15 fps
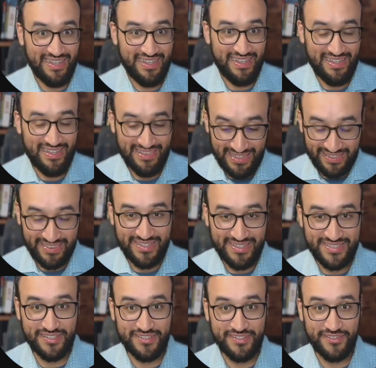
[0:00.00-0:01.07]
like
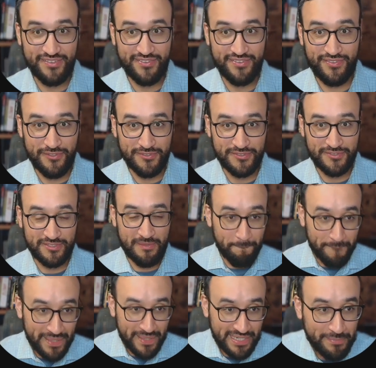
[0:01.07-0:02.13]
this throws
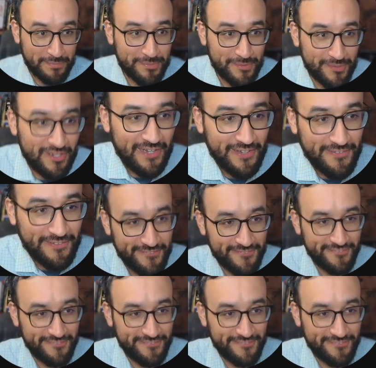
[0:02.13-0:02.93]
many people off,